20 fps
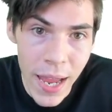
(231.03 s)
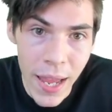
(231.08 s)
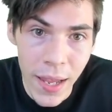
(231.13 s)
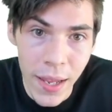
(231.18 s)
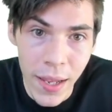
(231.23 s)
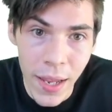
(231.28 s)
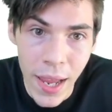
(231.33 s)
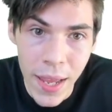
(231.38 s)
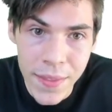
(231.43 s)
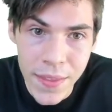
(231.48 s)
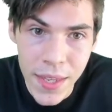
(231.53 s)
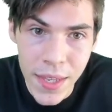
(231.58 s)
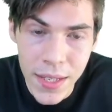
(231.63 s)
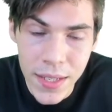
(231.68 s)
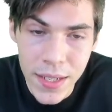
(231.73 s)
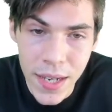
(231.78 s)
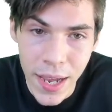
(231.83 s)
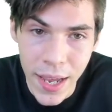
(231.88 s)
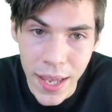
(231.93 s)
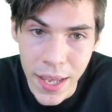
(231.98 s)
and then
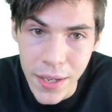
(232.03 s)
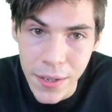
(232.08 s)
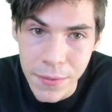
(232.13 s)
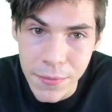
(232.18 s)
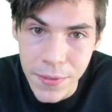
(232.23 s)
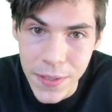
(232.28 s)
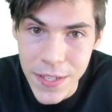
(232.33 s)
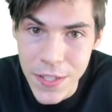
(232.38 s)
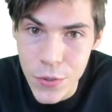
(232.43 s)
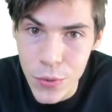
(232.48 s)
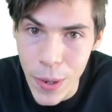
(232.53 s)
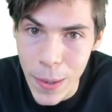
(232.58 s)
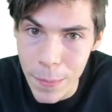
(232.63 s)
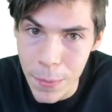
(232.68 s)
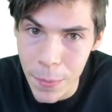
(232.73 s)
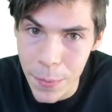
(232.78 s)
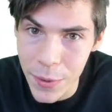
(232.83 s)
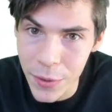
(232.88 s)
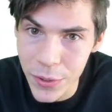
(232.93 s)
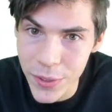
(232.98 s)
I have
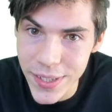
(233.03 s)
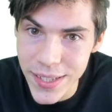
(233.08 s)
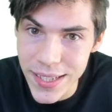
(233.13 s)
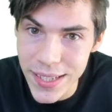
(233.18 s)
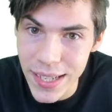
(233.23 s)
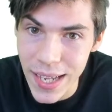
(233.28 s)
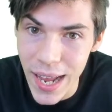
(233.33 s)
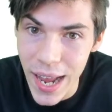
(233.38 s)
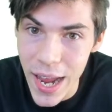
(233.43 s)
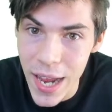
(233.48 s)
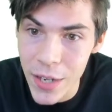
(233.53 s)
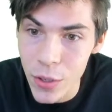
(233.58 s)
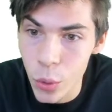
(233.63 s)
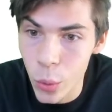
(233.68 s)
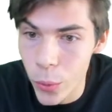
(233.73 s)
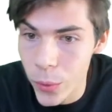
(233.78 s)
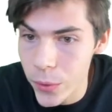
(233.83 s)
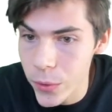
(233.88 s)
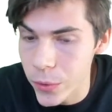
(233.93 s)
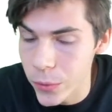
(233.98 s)
interoperability and
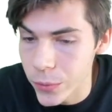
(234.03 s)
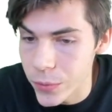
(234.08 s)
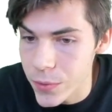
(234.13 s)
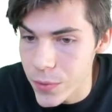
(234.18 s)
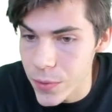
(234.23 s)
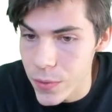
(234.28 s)
oracles.